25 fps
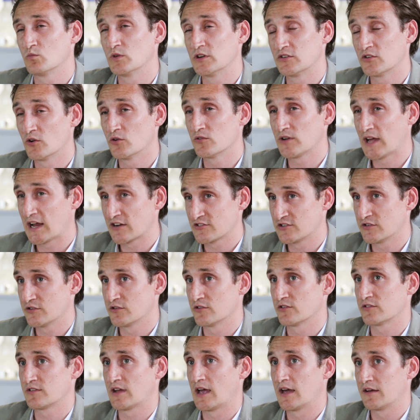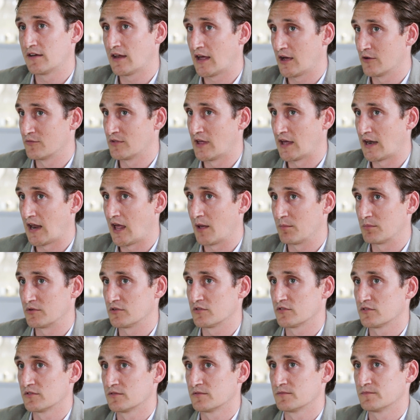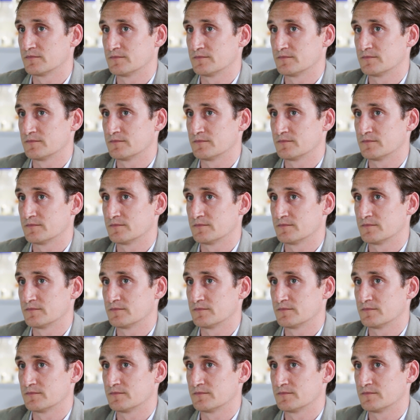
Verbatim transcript: we don't actually understand how that happens